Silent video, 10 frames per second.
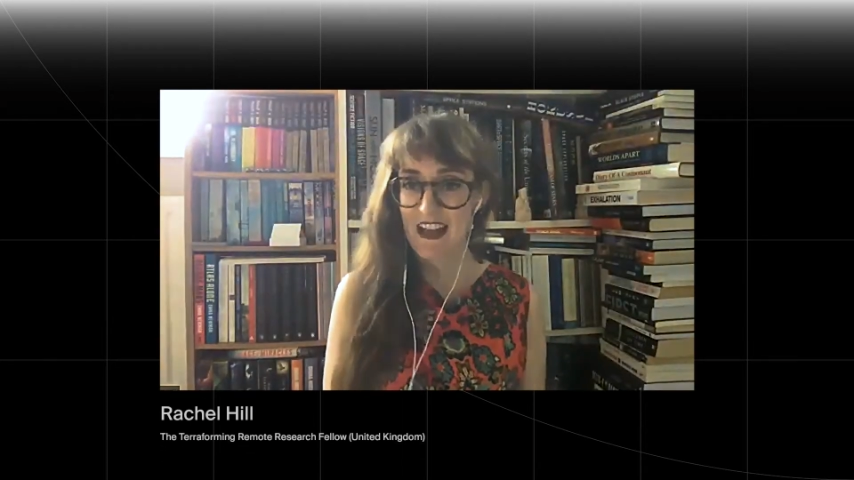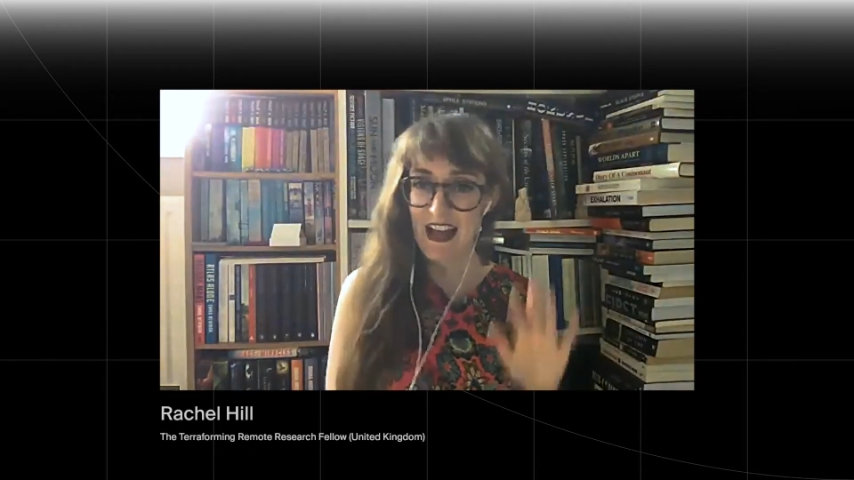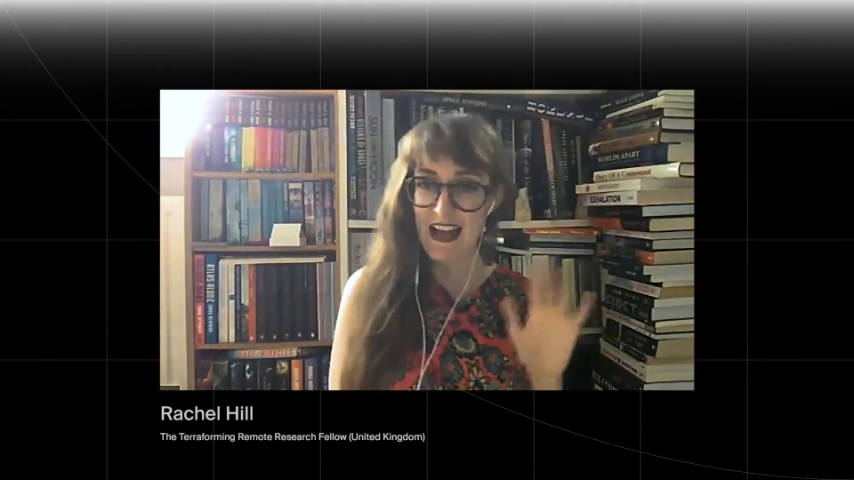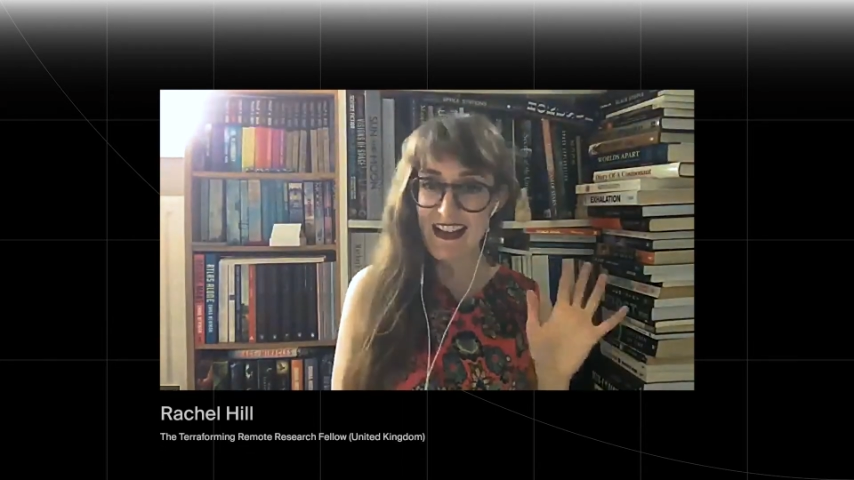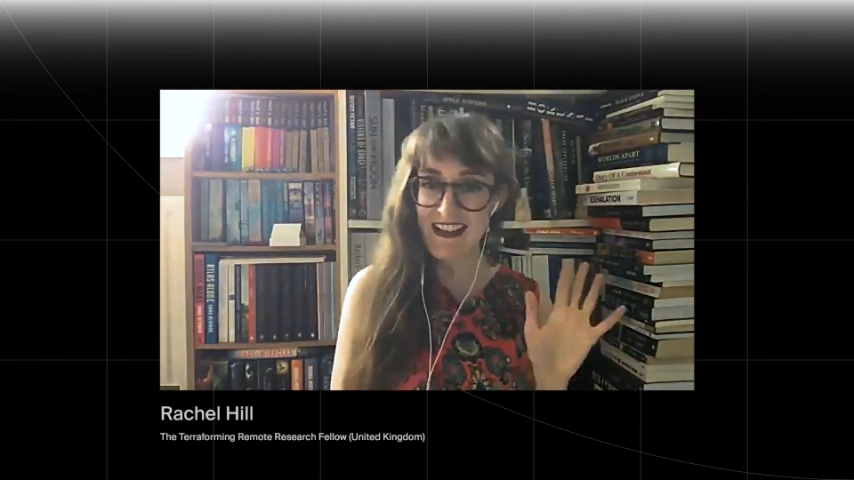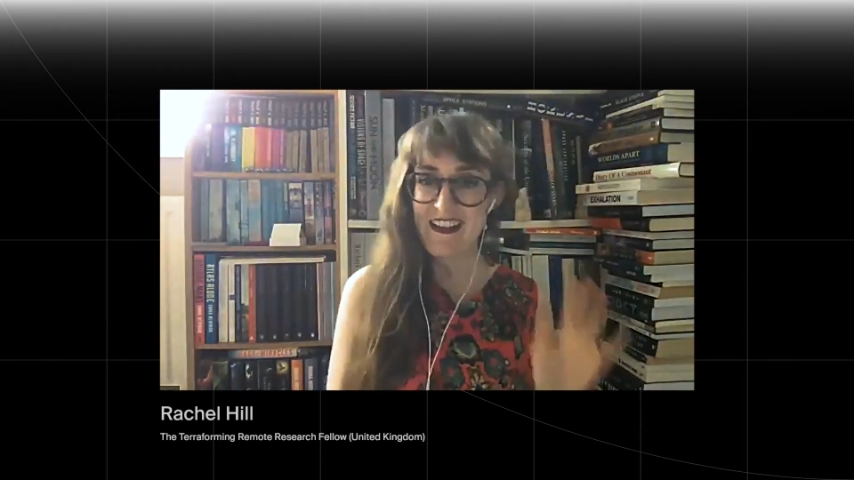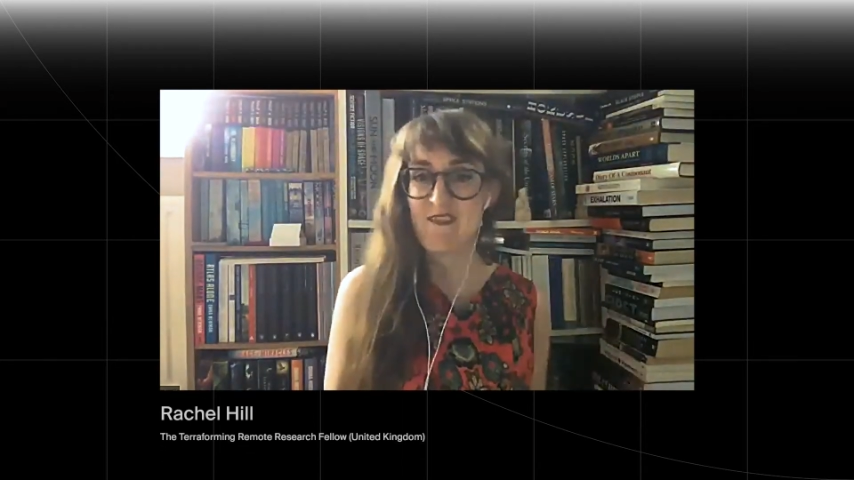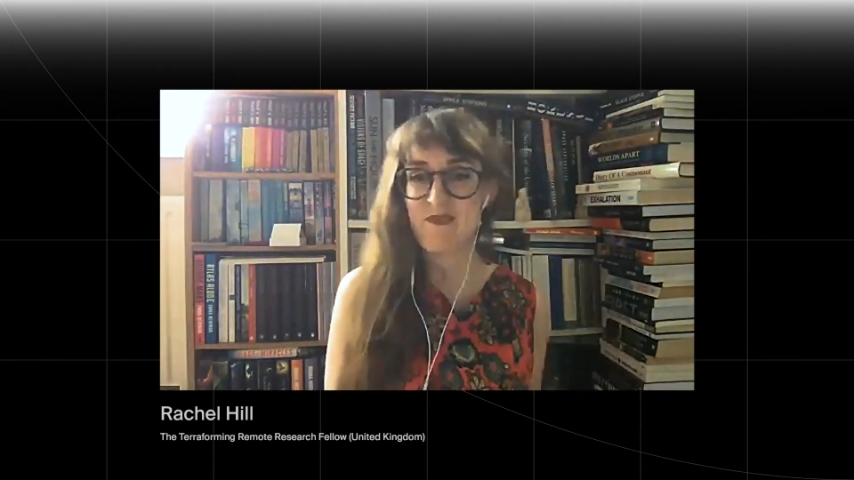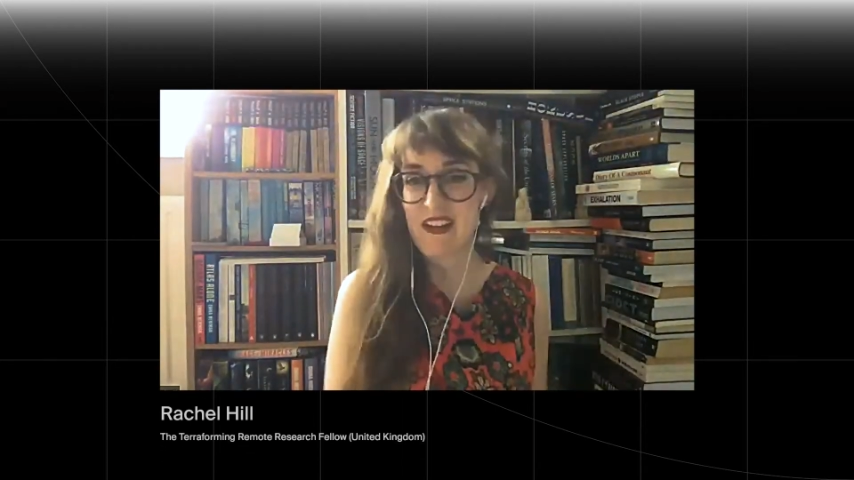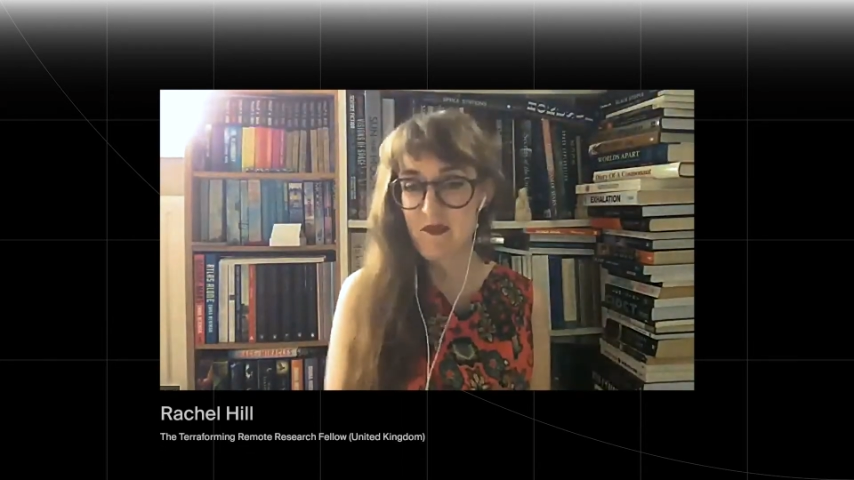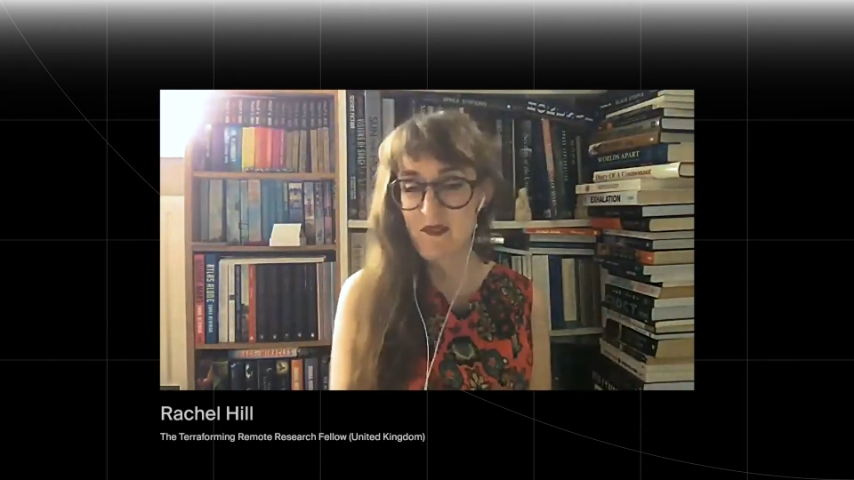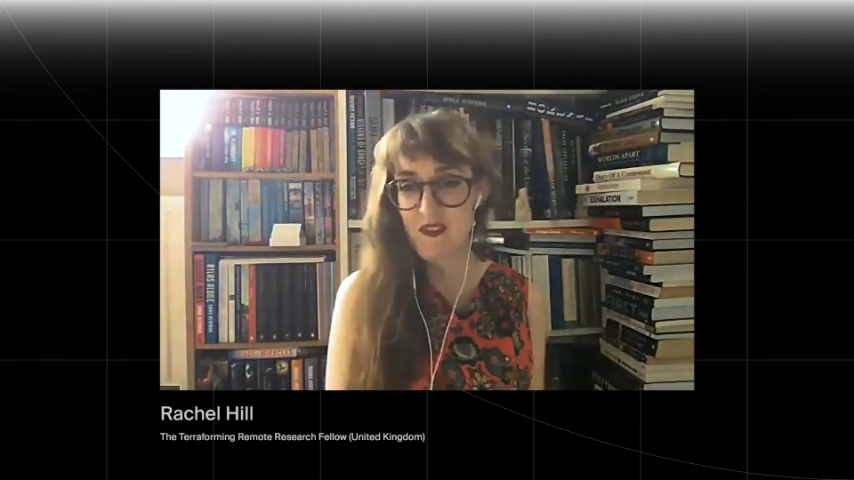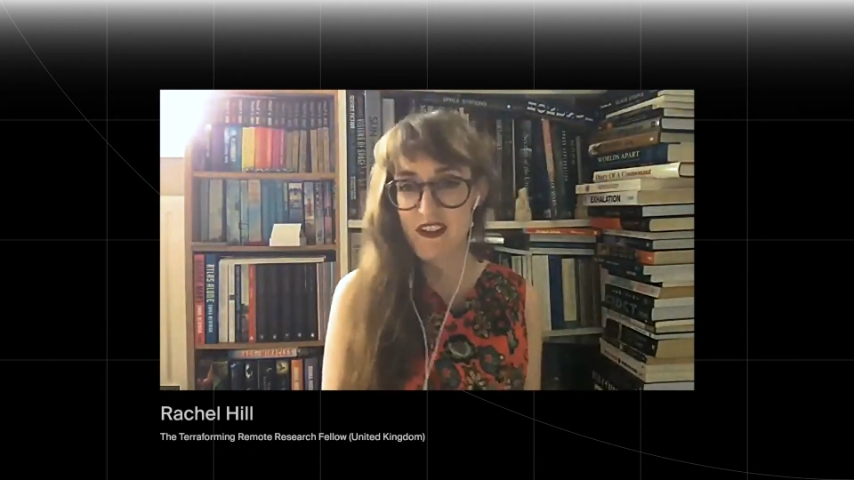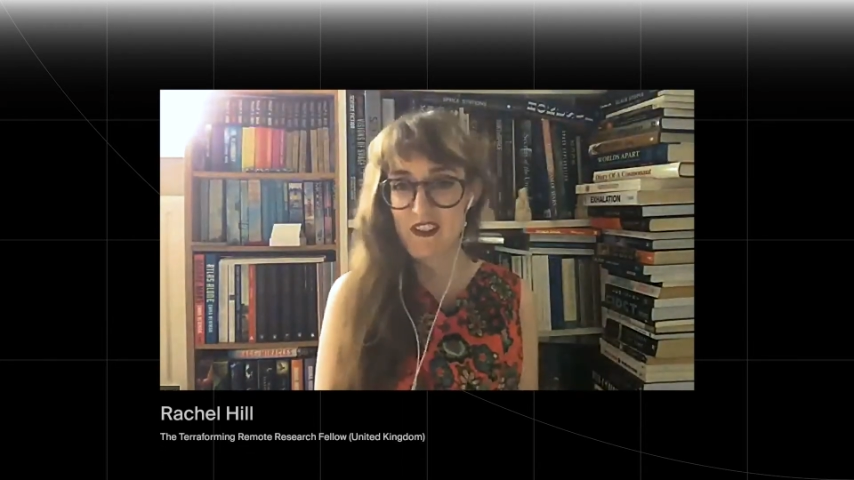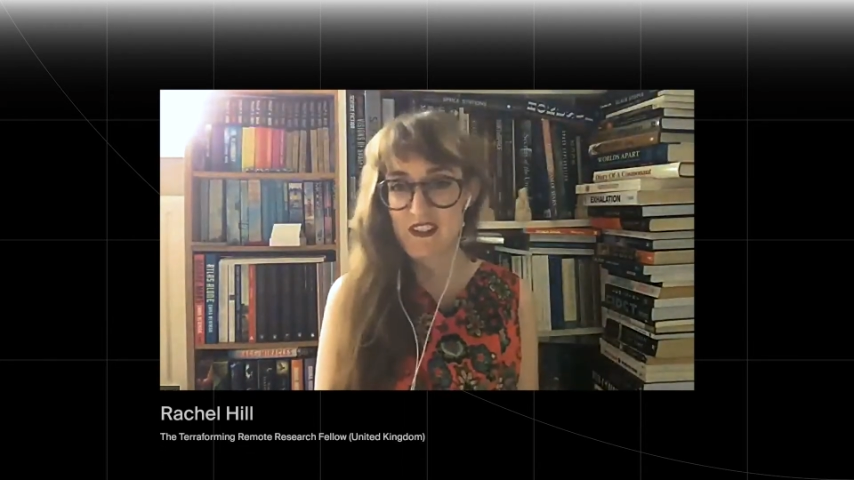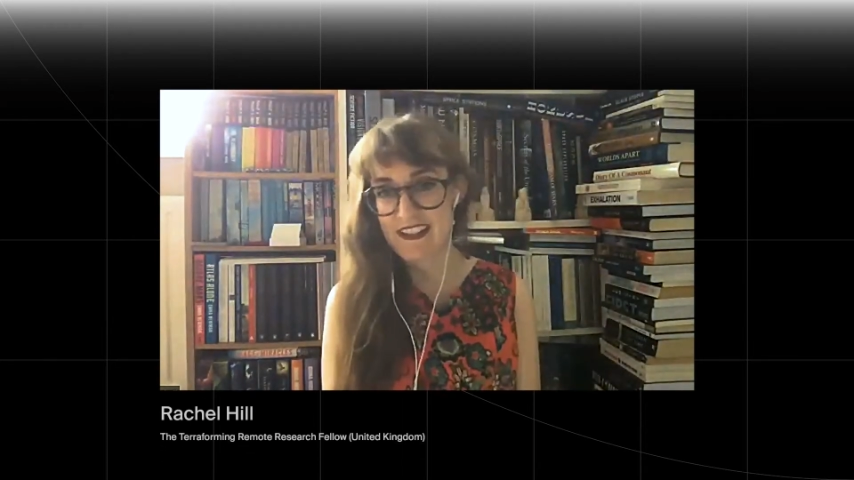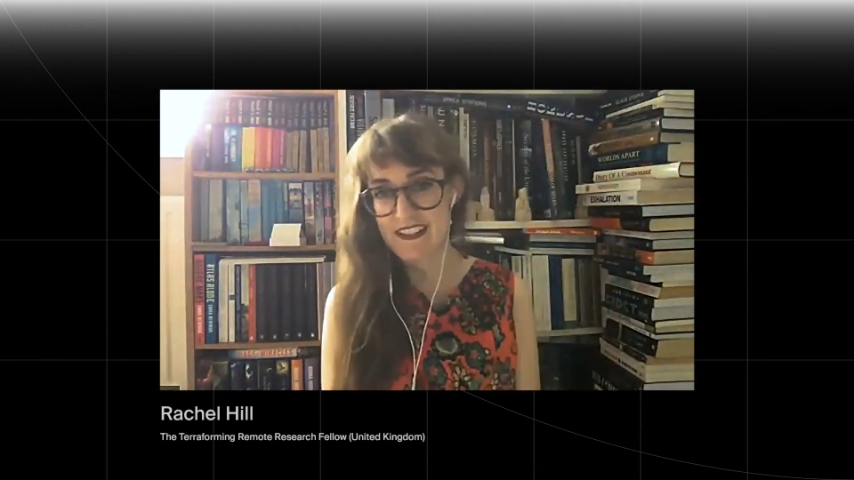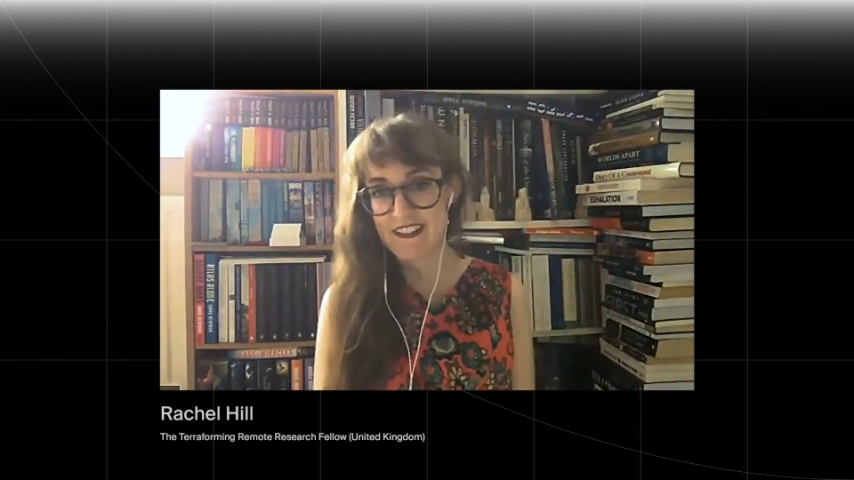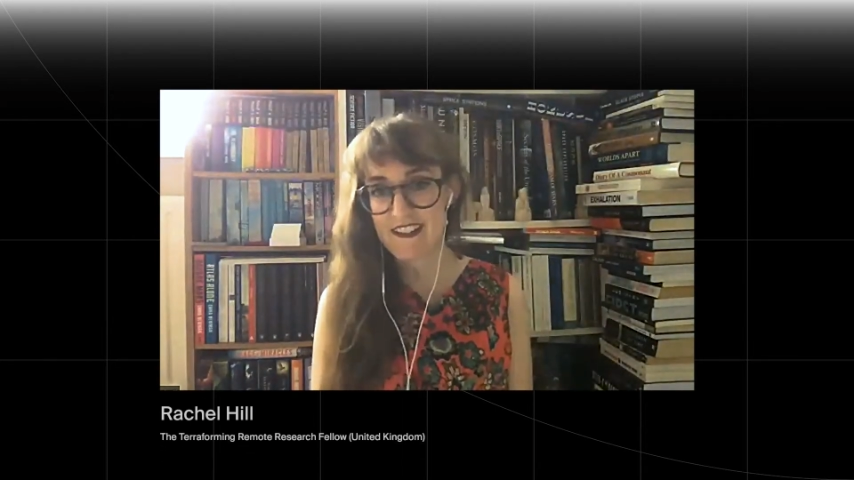Hi, my name is Rachael Hill.